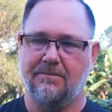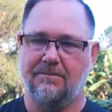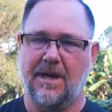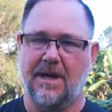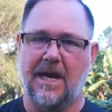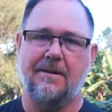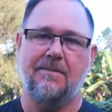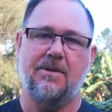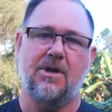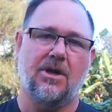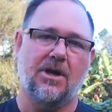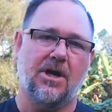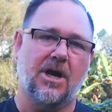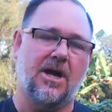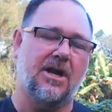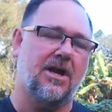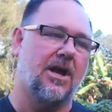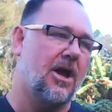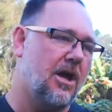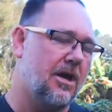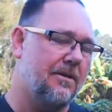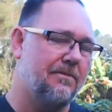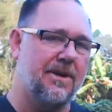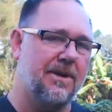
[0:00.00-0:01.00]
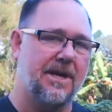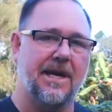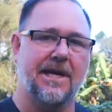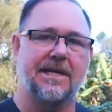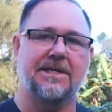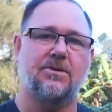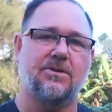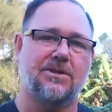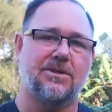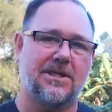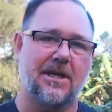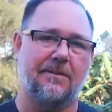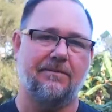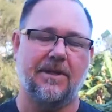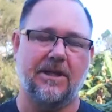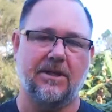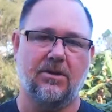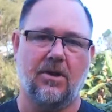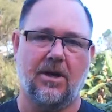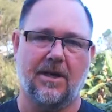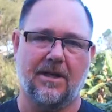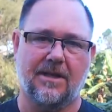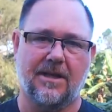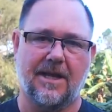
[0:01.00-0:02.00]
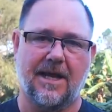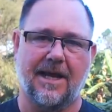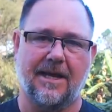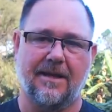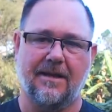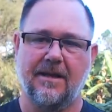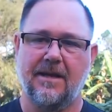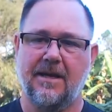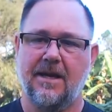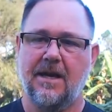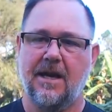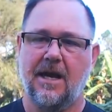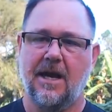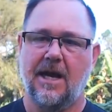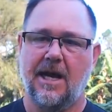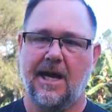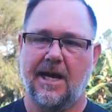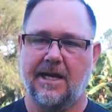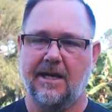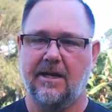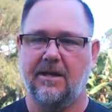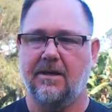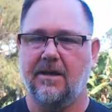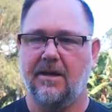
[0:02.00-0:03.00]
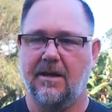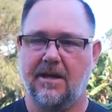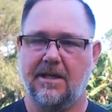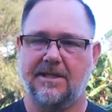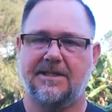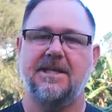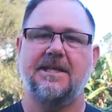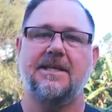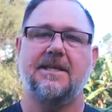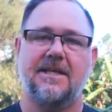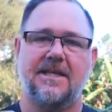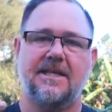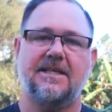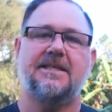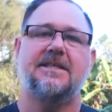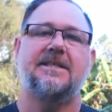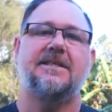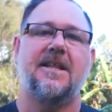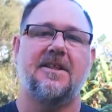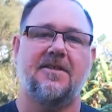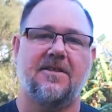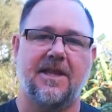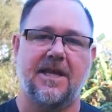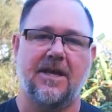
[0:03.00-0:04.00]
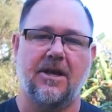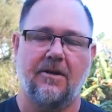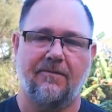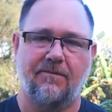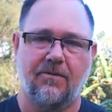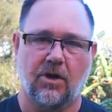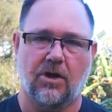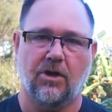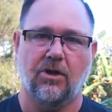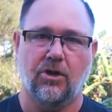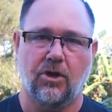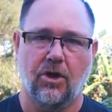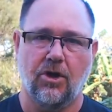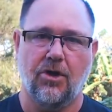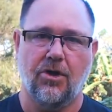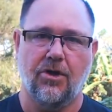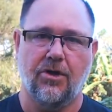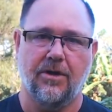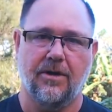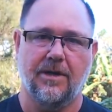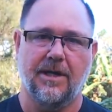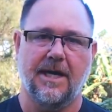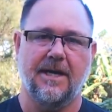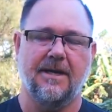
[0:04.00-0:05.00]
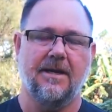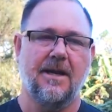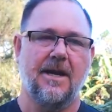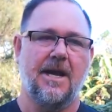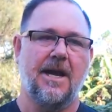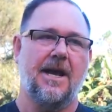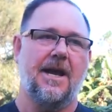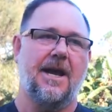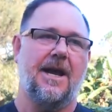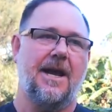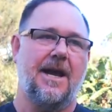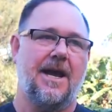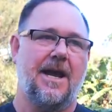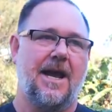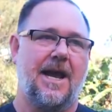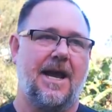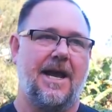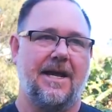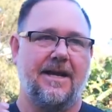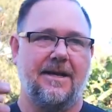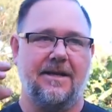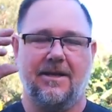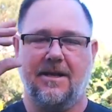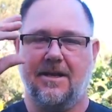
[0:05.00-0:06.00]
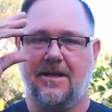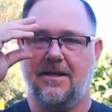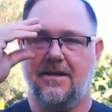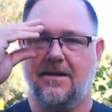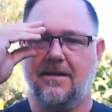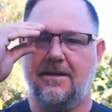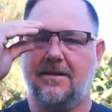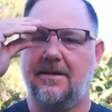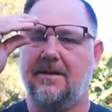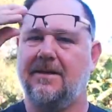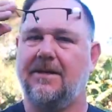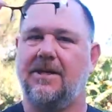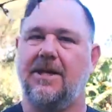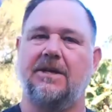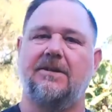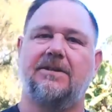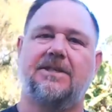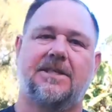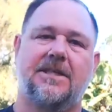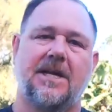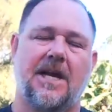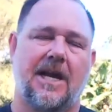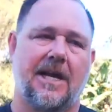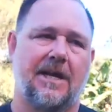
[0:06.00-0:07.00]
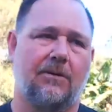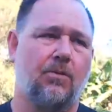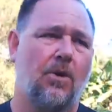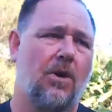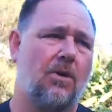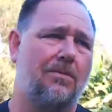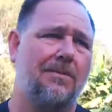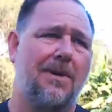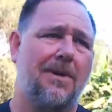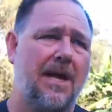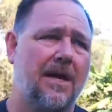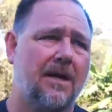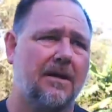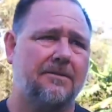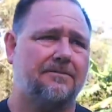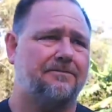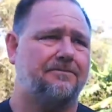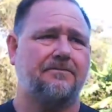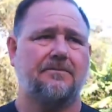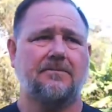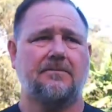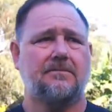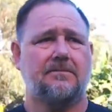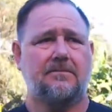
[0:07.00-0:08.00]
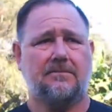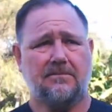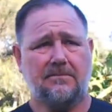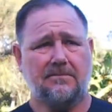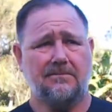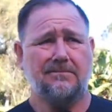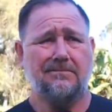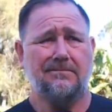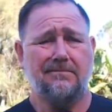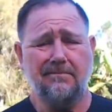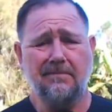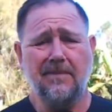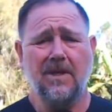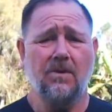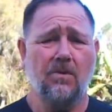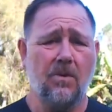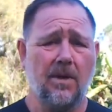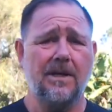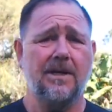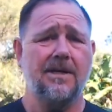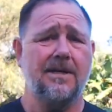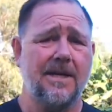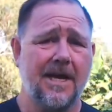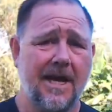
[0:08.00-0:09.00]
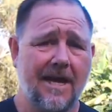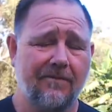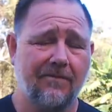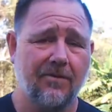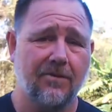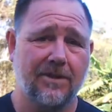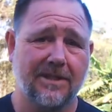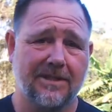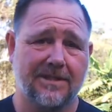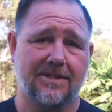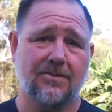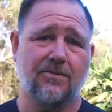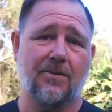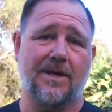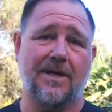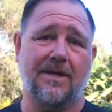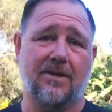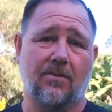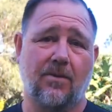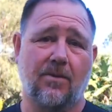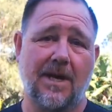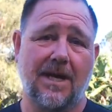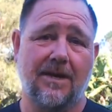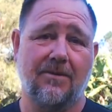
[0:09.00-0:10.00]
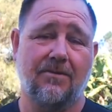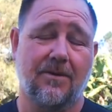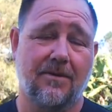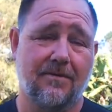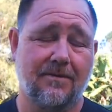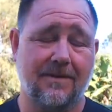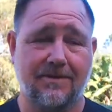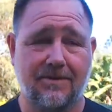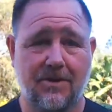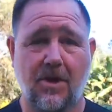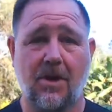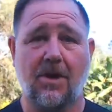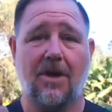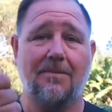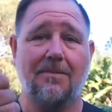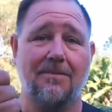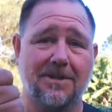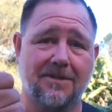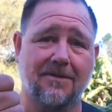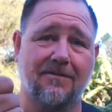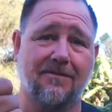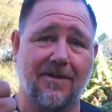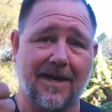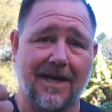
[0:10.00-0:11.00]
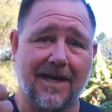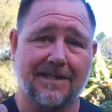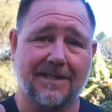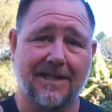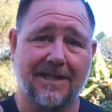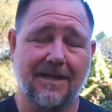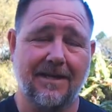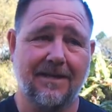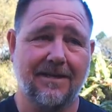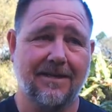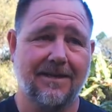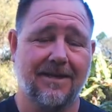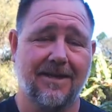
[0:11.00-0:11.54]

Maybe I go to OBS or something like that. And so this is the thing I've got to learn. And you'd say, well, Mark, why didn't you have all this squared away? Well, time is a factor.